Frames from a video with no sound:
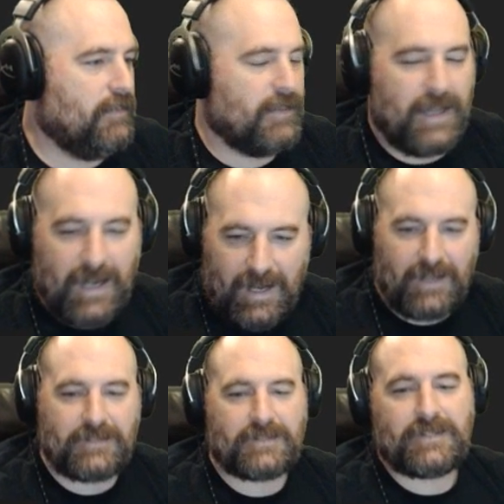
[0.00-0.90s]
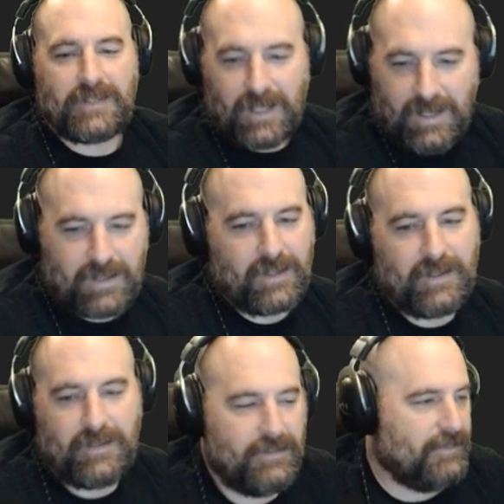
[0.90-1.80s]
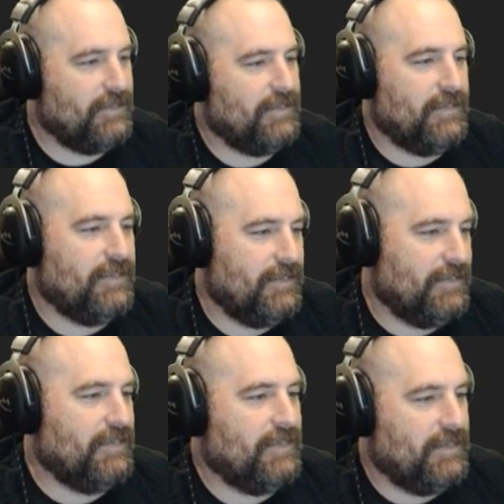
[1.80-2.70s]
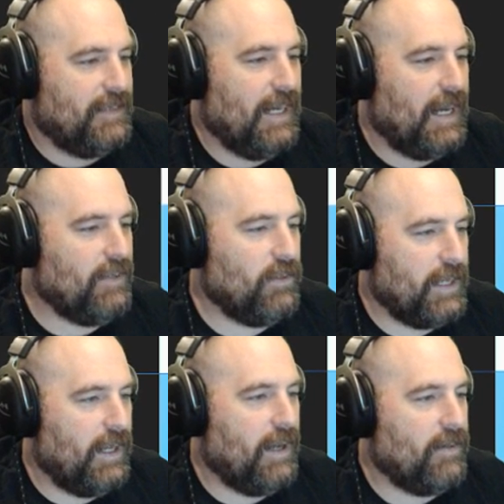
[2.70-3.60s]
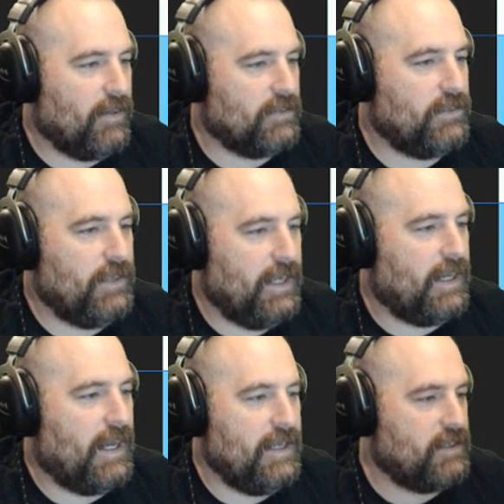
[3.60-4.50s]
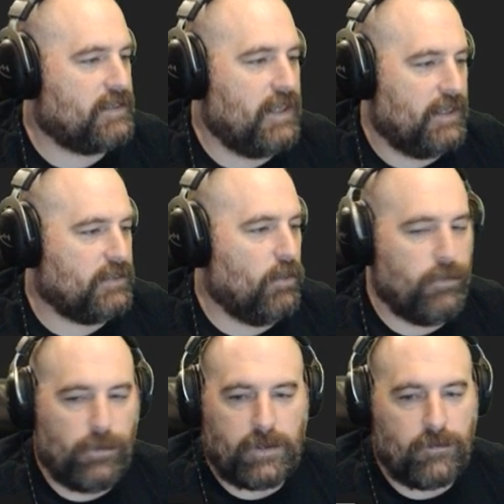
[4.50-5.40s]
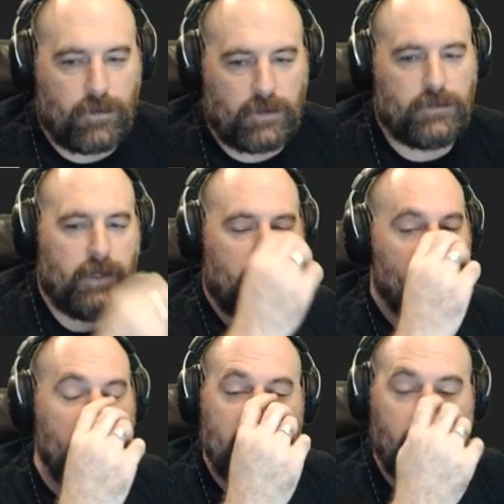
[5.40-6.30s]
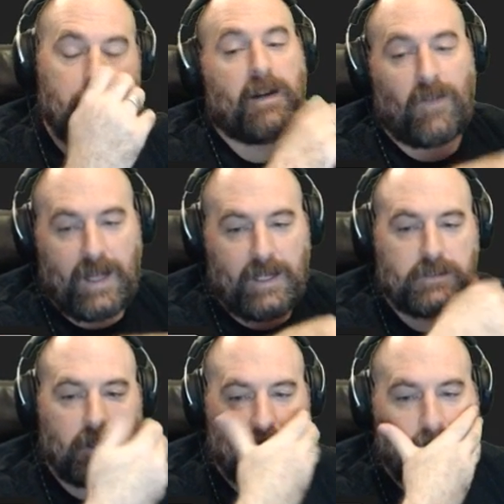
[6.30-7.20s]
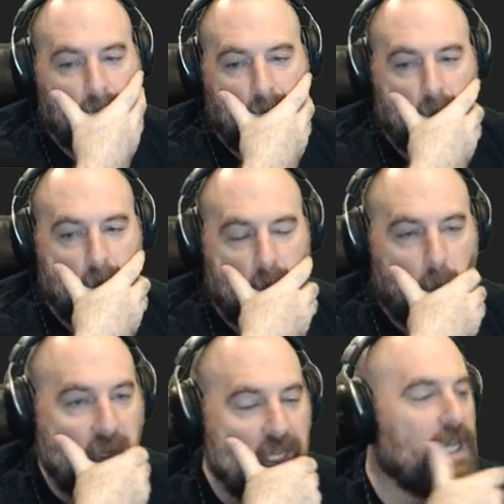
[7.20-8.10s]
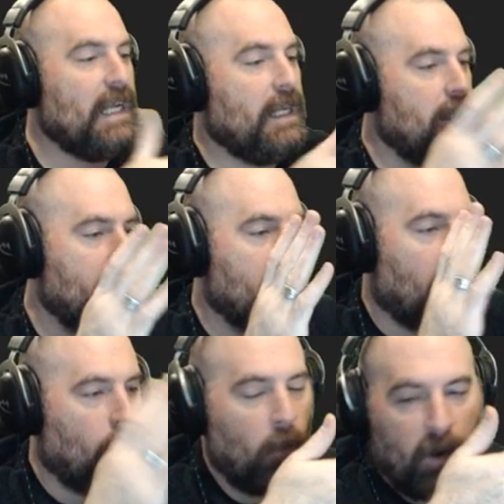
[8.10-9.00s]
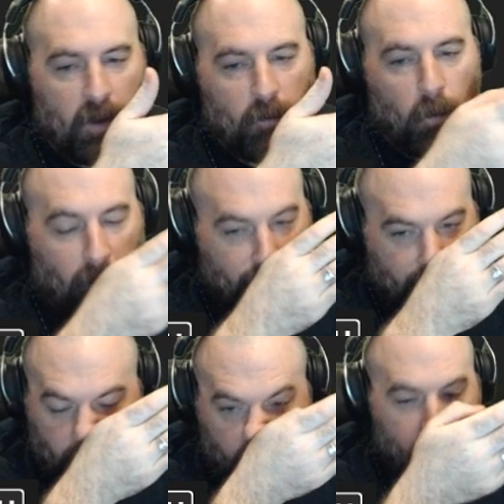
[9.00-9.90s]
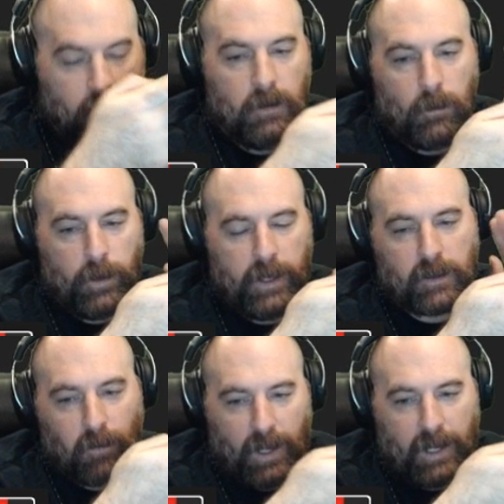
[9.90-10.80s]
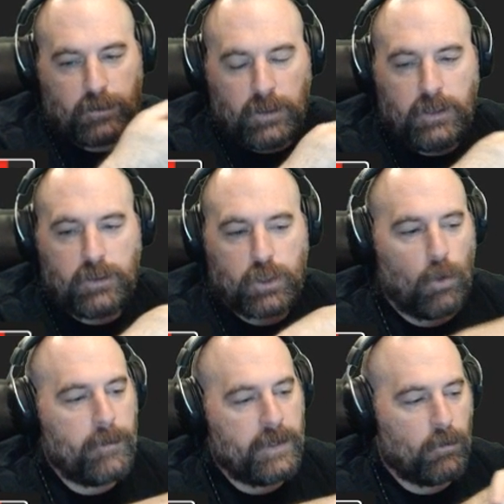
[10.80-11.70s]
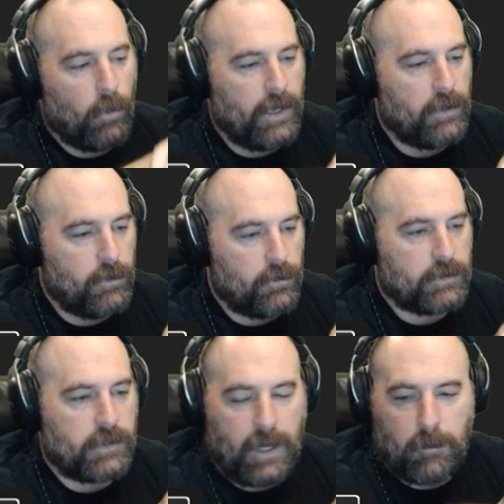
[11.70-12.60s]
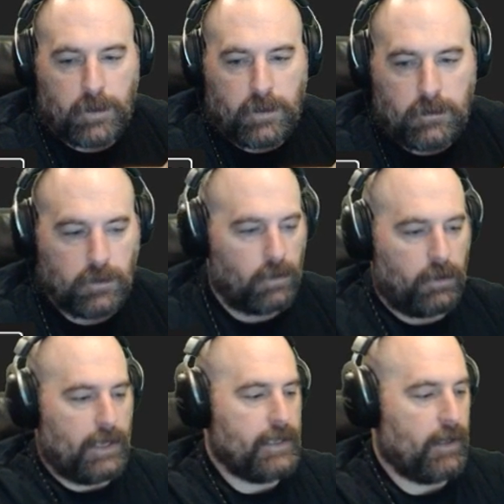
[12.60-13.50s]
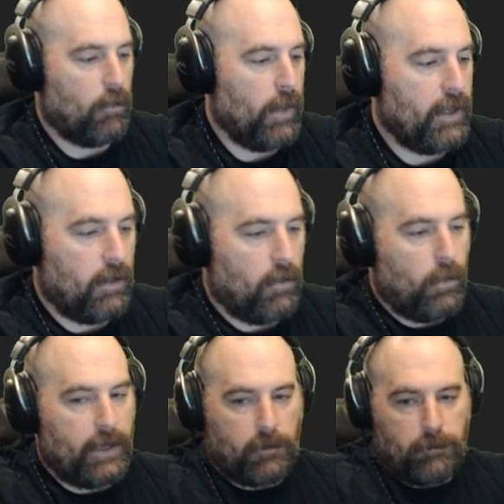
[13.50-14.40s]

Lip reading: Can't stand it. I look at how y'all do that and I just get so freaking frustrated. You need to give me a class, Seven. We need a one-on-one. We need a class. You need to show me the way you use a tablet. Look, I got a Wacom